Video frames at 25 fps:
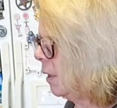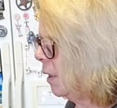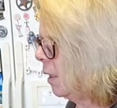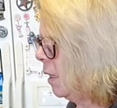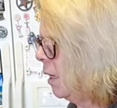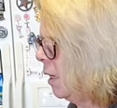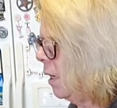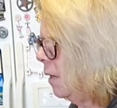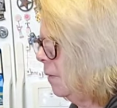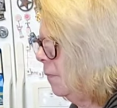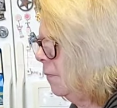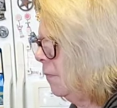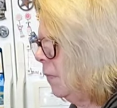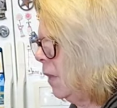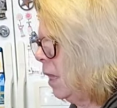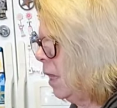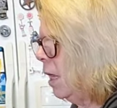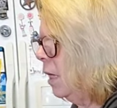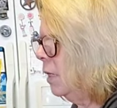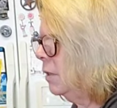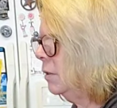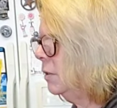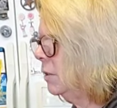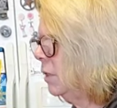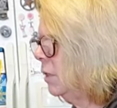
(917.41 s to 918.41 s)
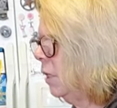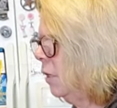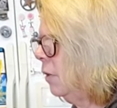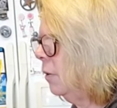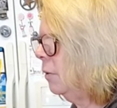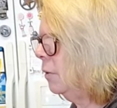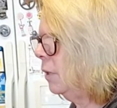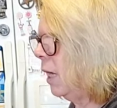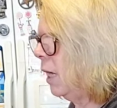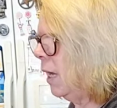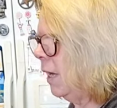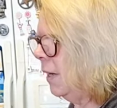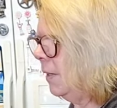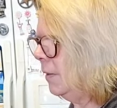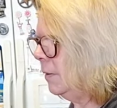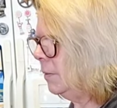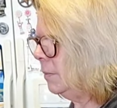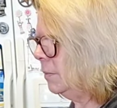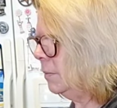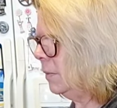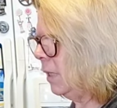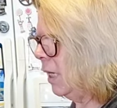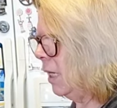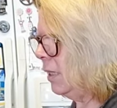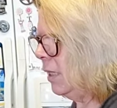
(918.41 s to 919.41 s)
Okay, so
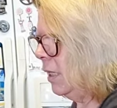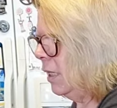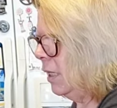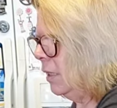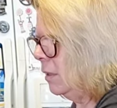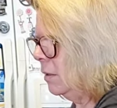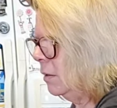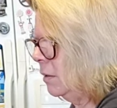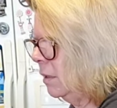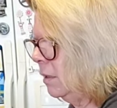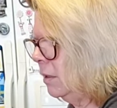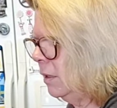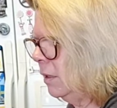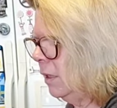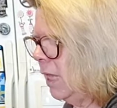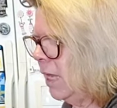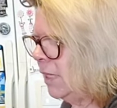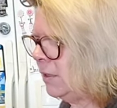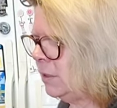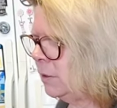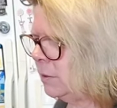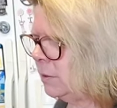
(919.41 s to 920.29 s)
and then the last